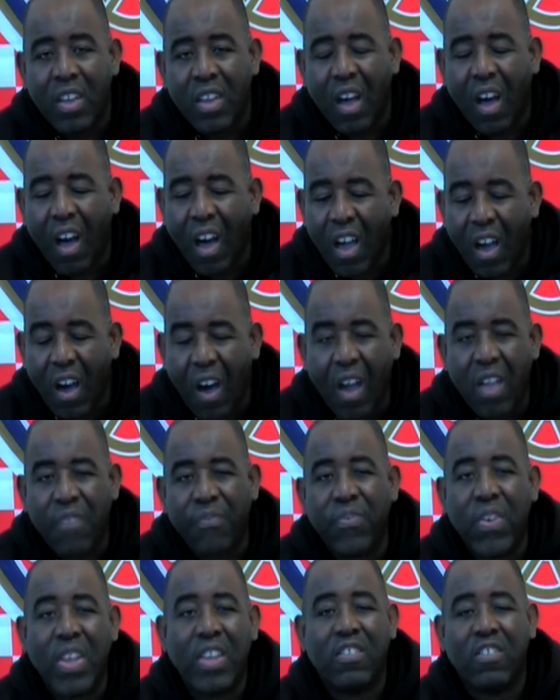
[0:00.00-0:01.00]
I, I
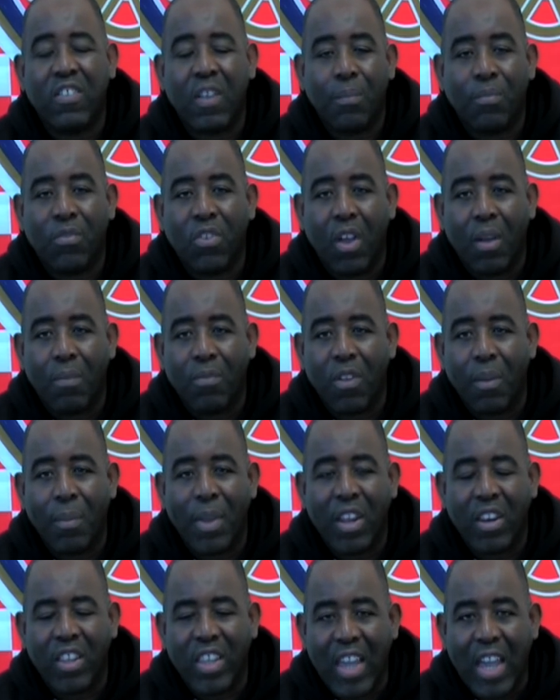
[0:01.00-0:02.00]
think sometimes I'm
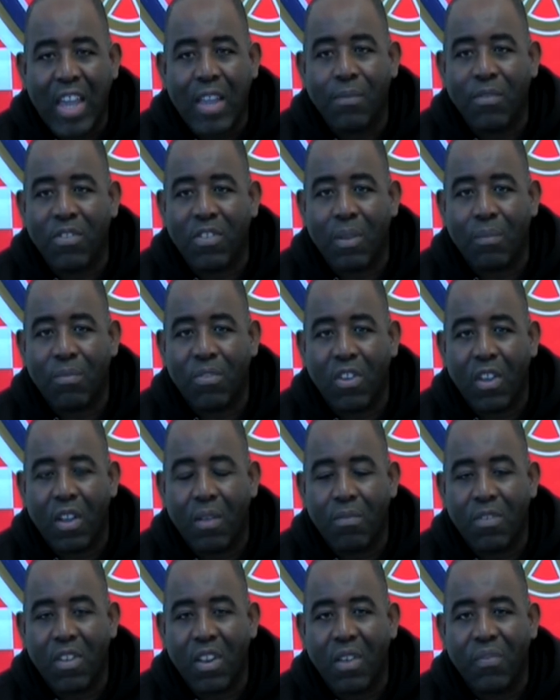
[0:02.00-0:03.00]
at the game
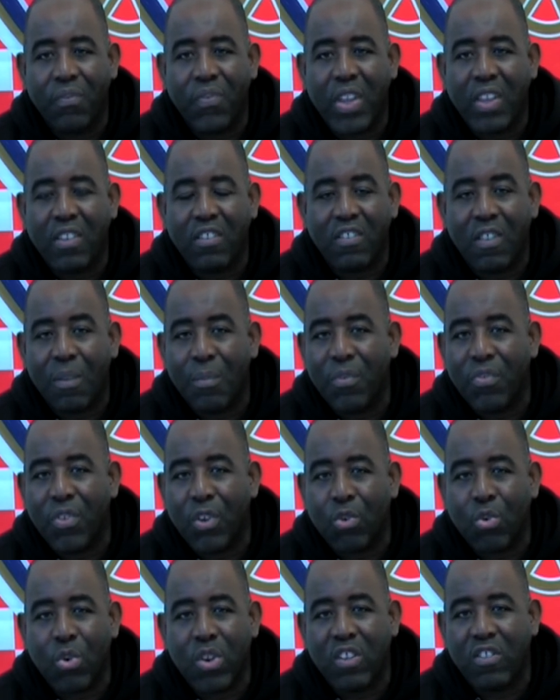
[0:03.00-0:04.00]
sometimes, and I think some of the
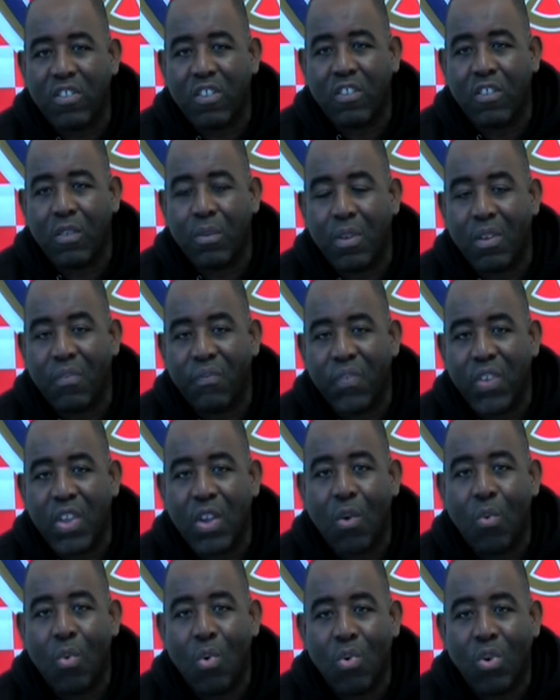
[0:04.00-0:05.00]
criticism that
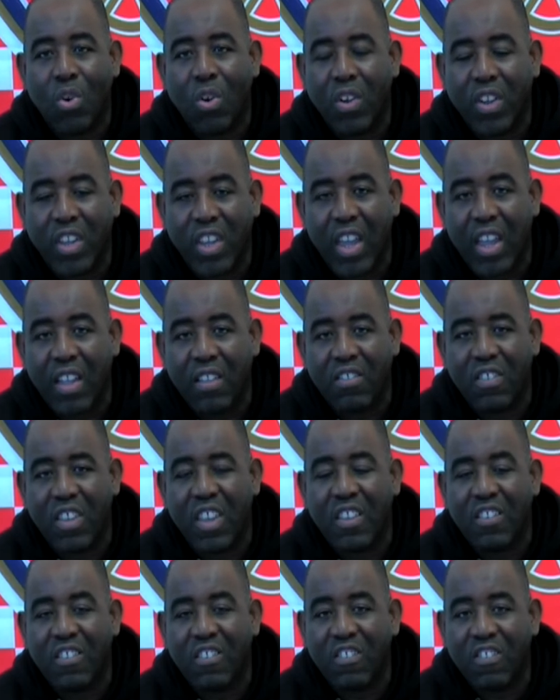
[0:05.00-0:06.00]
Theo Walcott gets
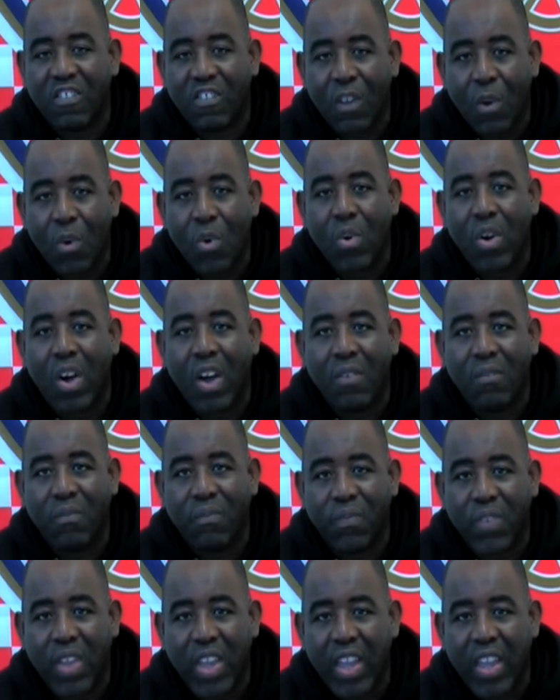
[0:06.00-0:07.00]
is so
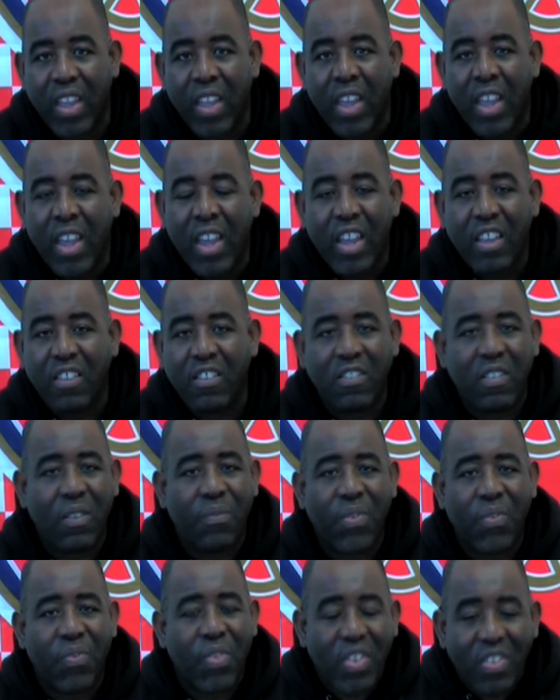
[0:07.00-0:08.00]
unfair. It's as
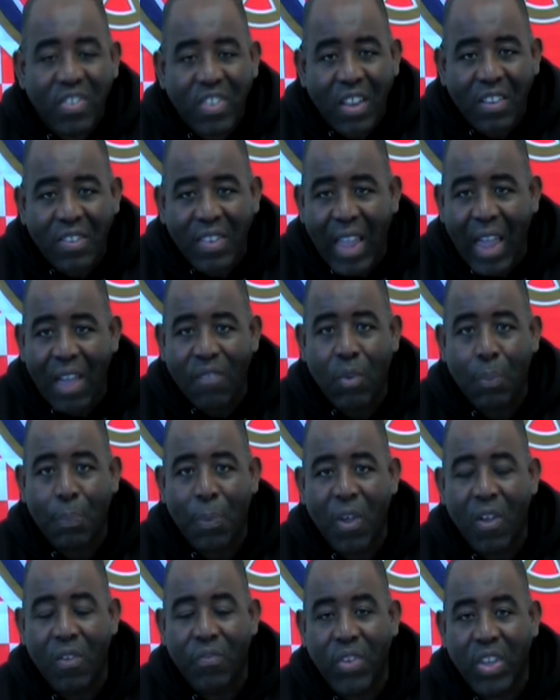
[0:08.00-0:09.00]
if if he doesn't have a
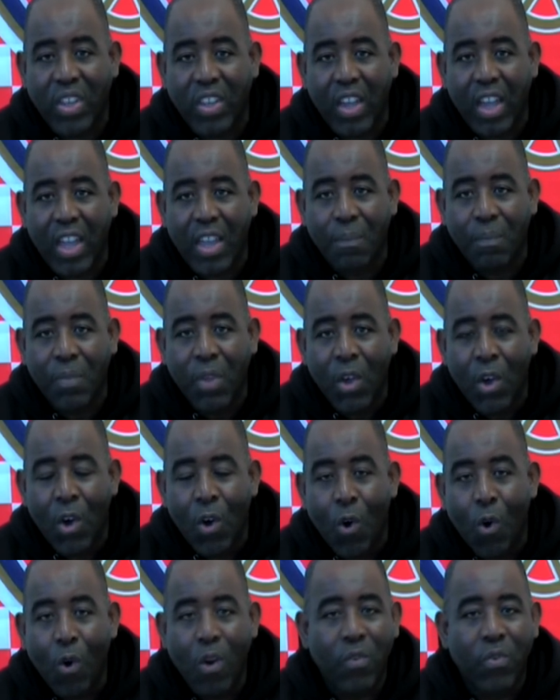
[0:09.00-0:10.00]
perfect game,
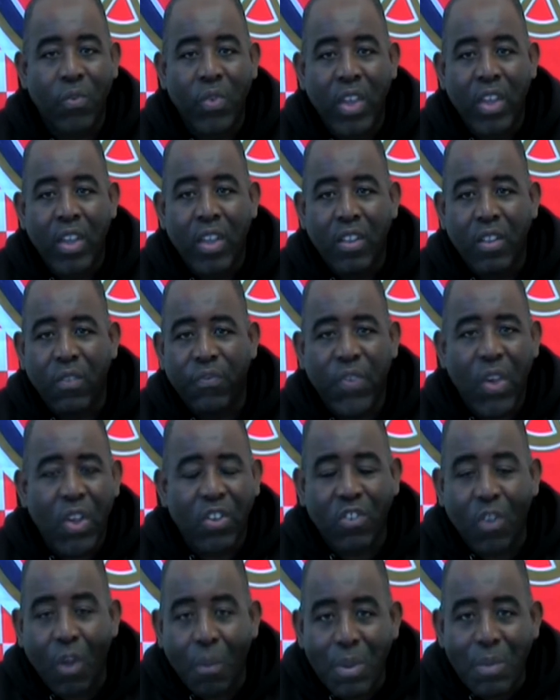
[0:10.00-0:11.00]
or if the
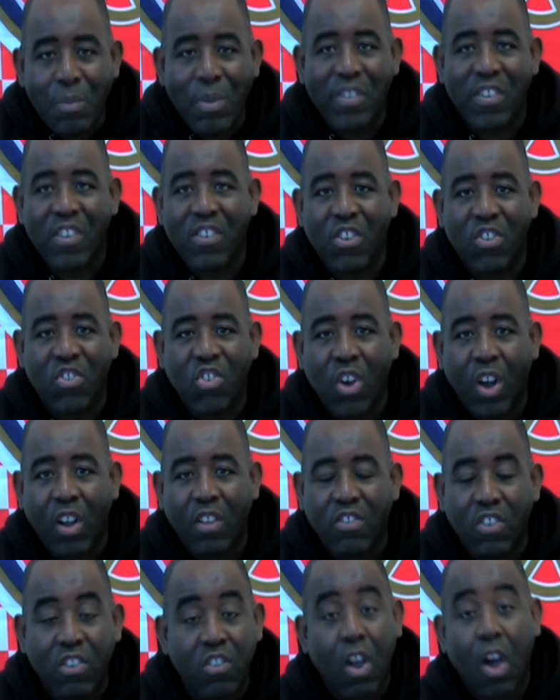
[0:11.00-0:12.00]
first time he misses a
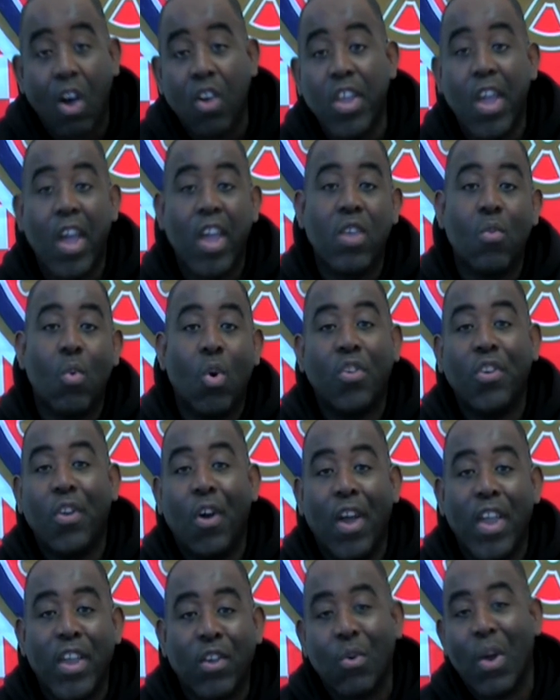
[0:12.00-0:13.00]
chance is, oh yeah, you want
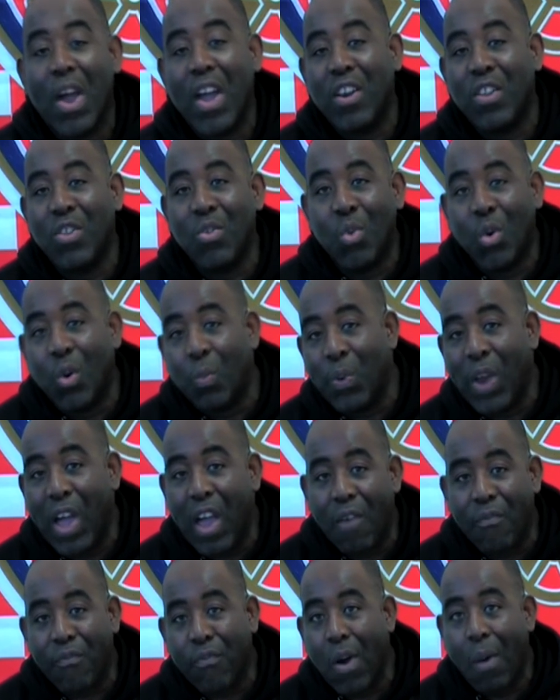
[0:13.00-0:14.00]
90 grand and you want to play
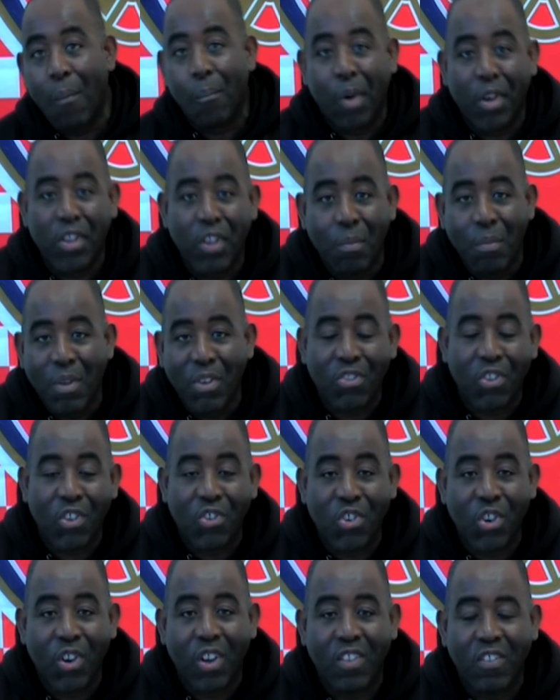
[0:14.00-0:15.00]
up front, but you missed a
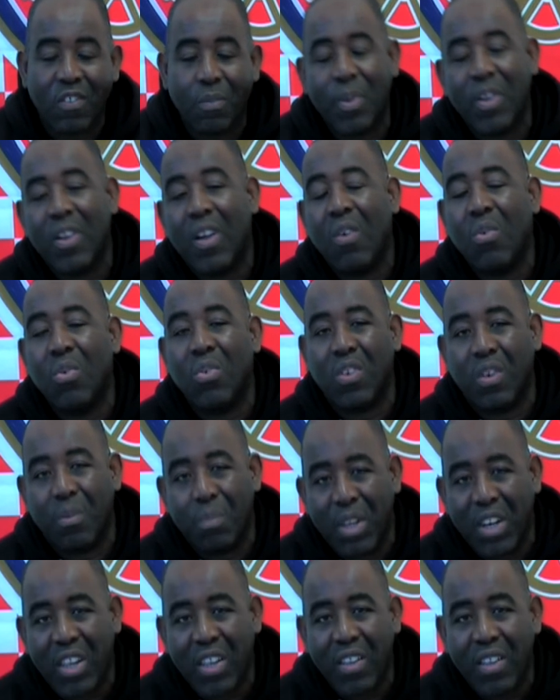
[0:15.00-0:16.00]
chance. But hold on a
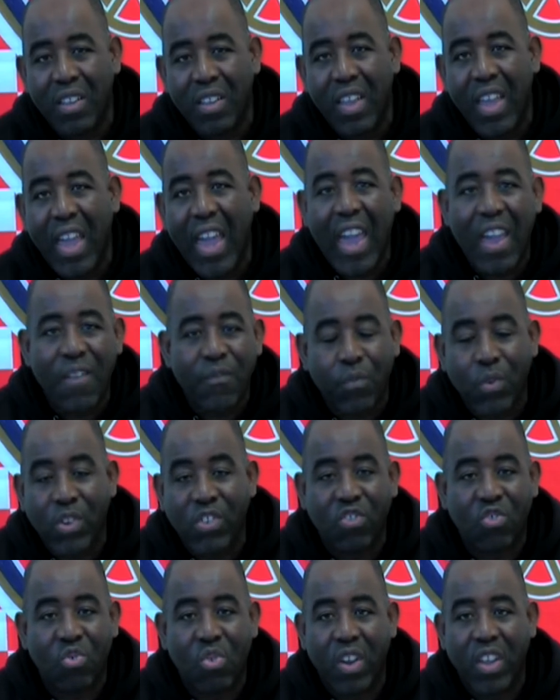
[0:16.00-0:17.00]
minute, every
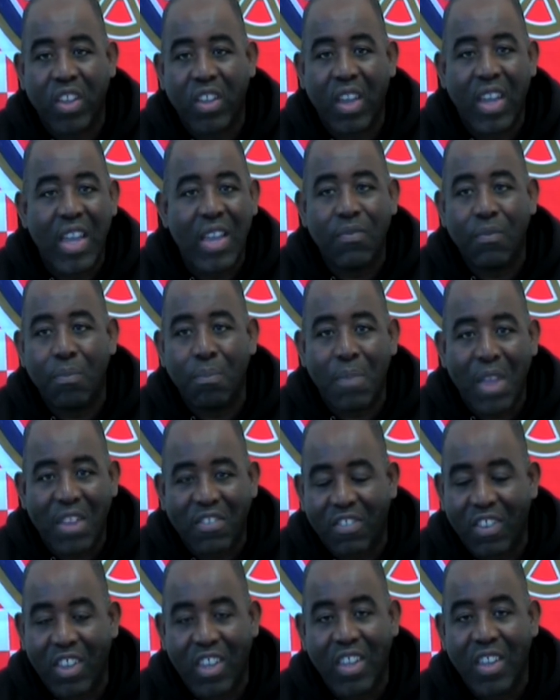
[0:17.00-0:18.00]
striker, even
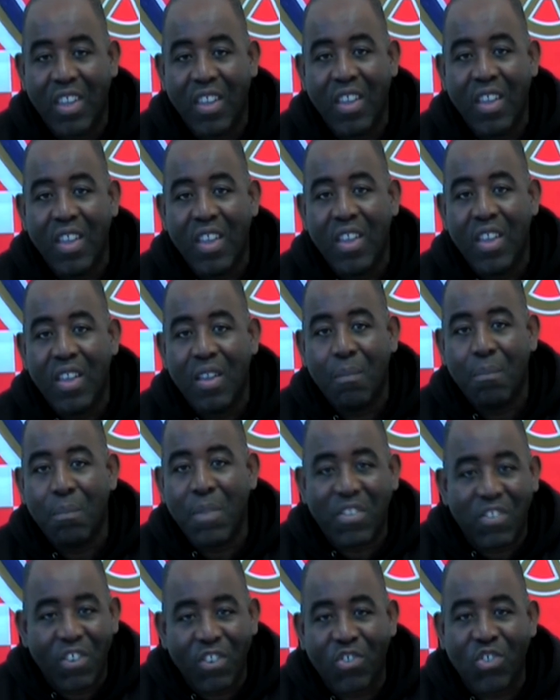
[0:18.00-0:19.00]
Messi,
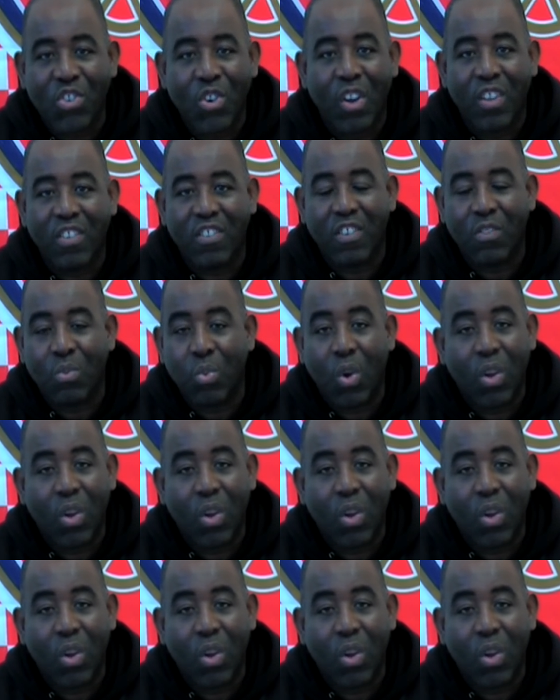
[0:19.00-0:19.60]
misses chances.